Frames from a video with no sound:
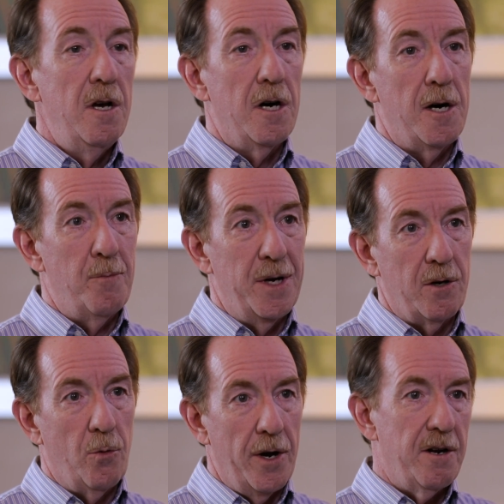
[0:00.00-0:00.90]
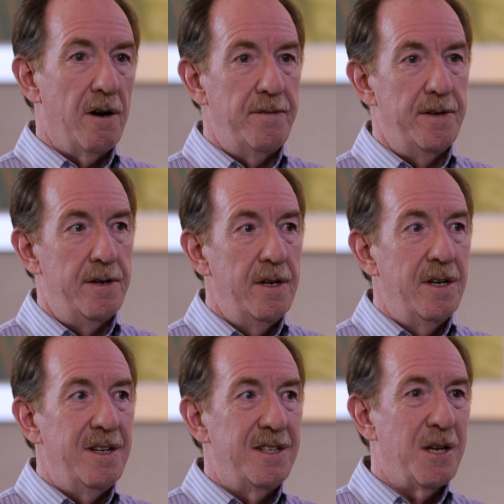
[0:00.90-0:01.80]
But quite often,
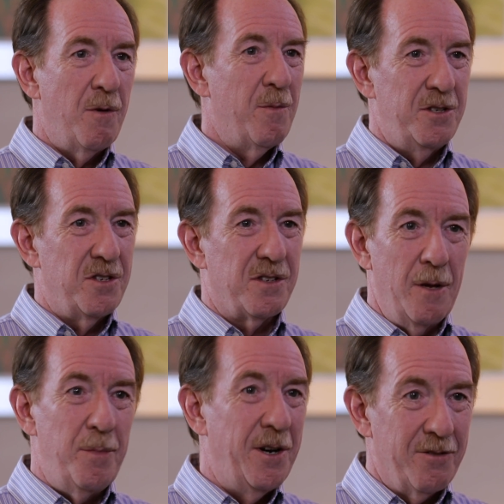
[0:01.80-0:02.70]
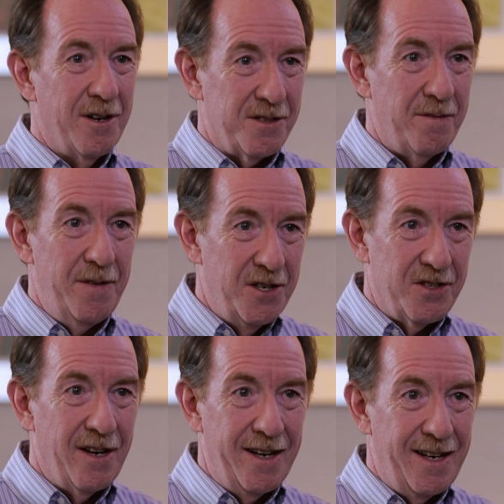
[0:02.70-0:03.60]
some of them are just limping across the
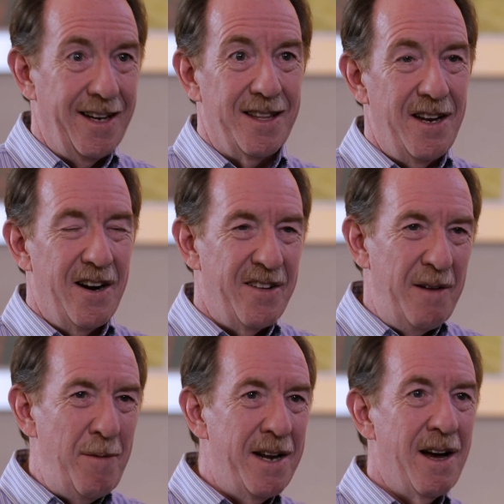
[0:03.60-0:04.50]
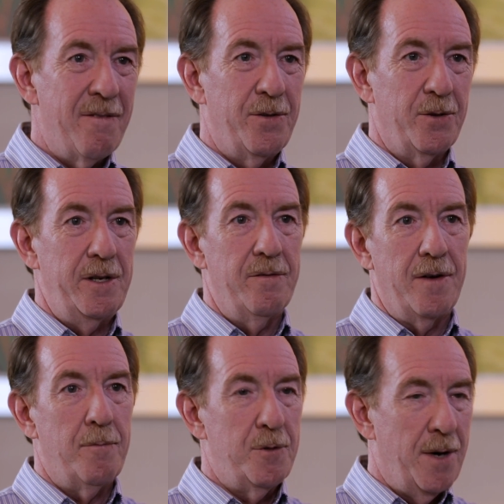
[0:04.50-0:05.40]
finish line to get there, and they may not fully have
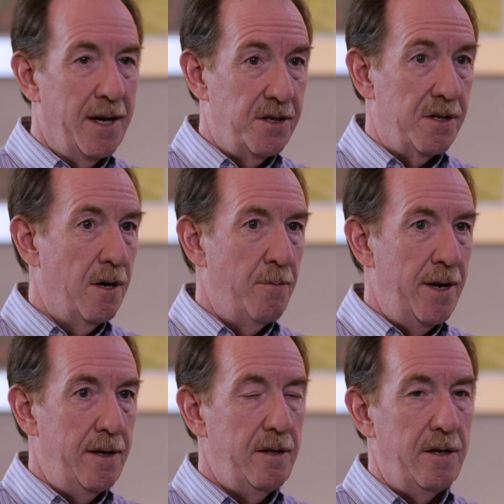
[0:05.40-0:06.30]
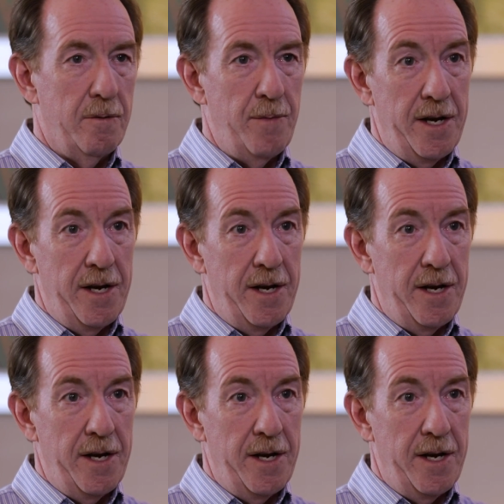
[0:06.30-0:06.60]
optimized their